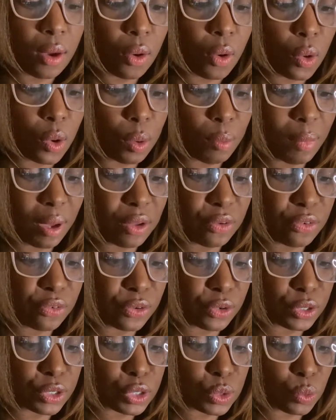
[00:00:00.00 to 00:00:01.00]
on my
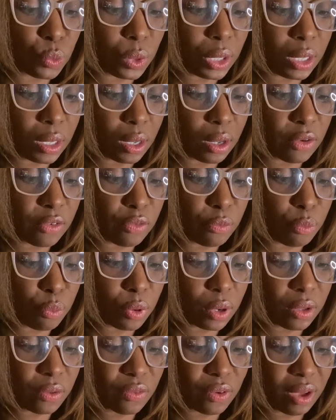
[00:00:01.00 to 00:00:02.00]
first week of
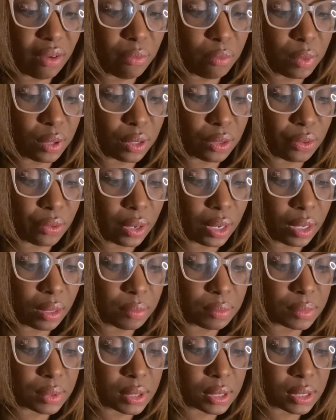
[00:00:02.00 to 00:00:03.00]
0.5
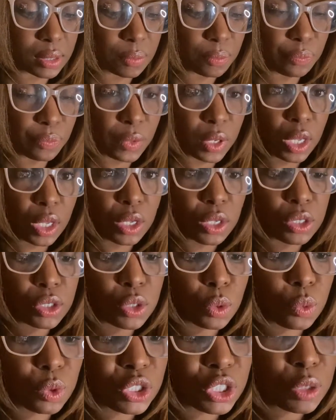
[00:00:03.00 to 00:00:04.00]
milligrams.
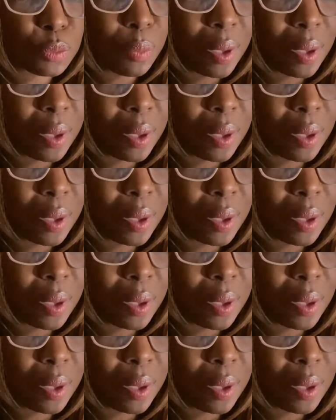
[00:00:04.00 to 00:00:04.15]
So we just